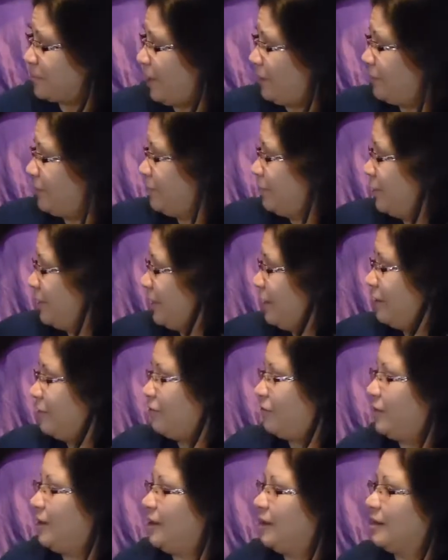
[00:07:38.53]
I don't even want to get it
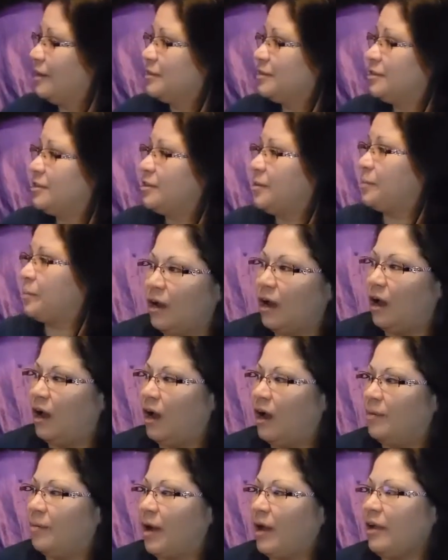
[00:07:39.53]
fixed.
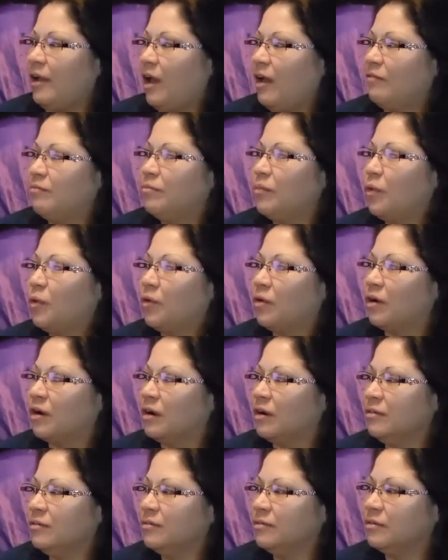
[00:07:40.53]
I have
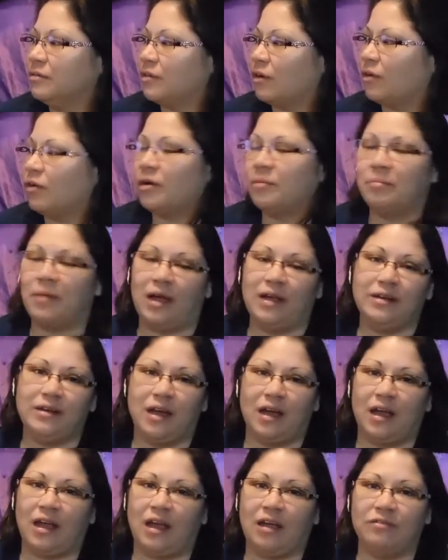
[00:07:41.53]
more, or I might
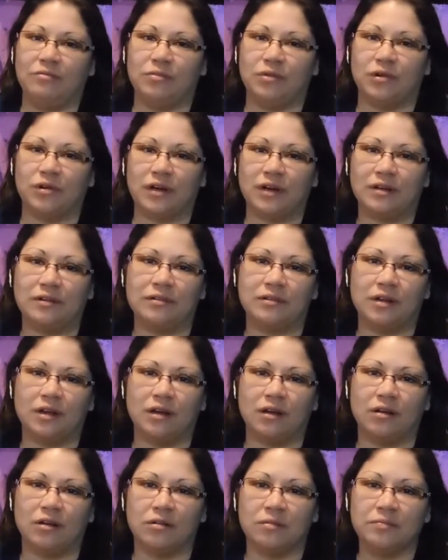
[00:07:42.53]
not have more, I don't
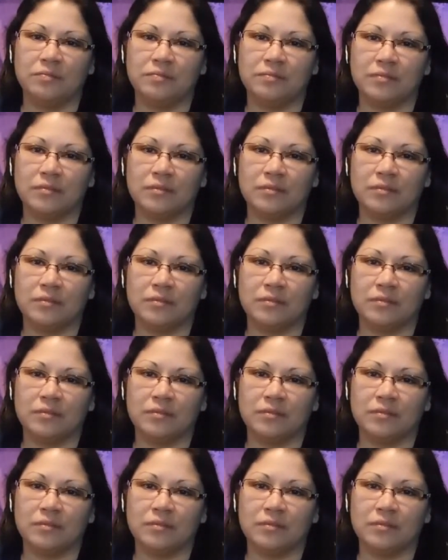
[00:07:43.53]
know.